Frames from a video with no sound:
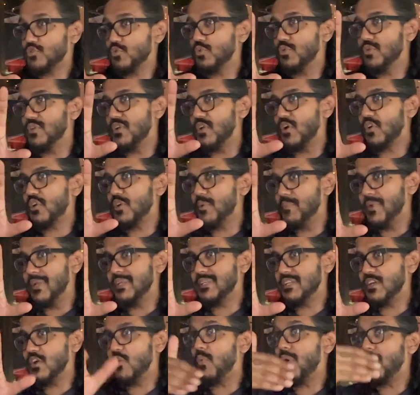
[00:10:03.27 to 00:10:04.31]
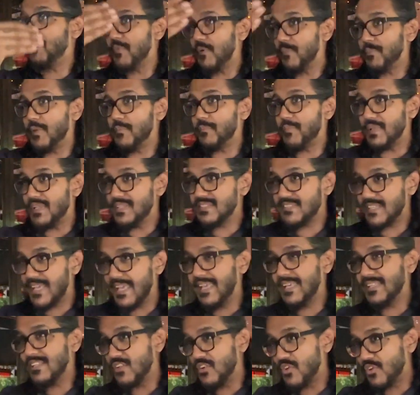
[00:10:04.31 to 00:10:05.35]
to the documentary or what the people are
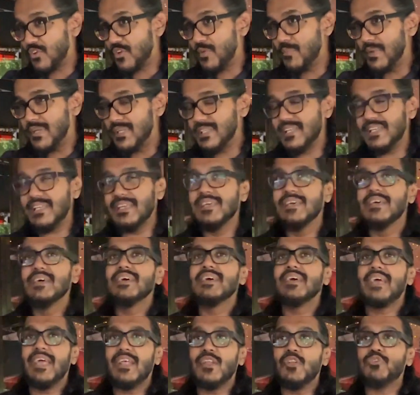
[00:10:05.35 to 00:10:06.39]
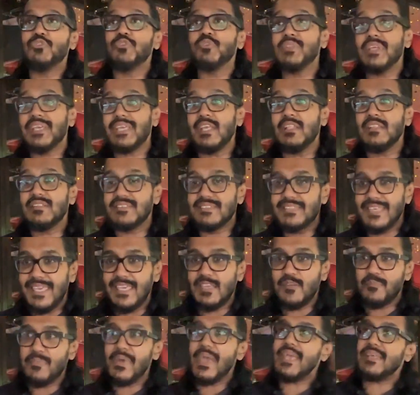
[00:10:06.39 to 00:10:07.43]
saying in the documentary, and also they can
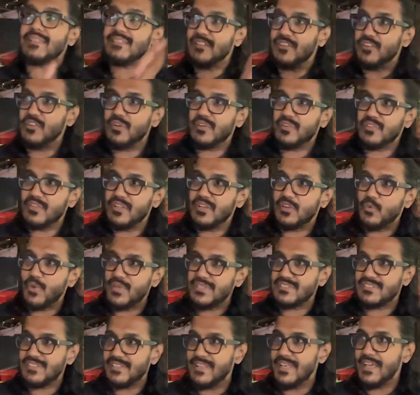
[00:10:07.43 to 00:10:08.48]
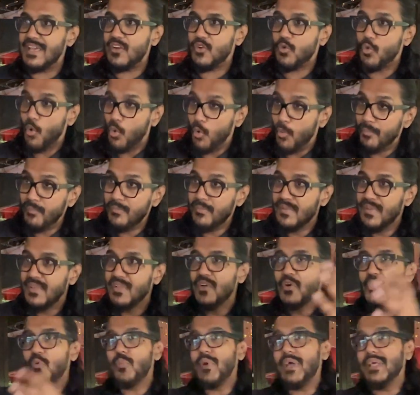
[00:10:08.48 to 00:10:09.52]
take back the questionnaire home,
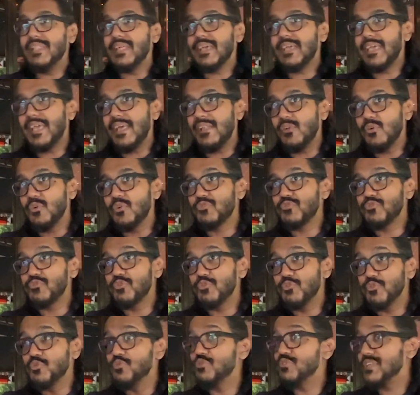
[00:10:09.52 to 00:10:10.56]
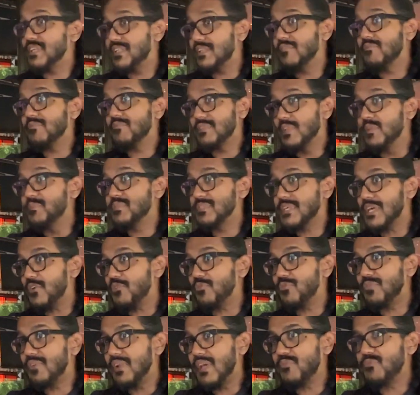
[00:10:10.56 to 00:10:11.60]
where they can also use it
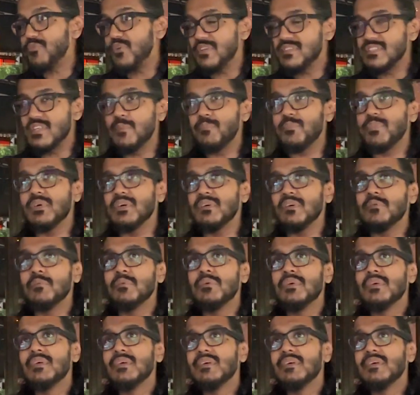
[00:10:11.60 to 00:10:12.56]
themselves. Like for example,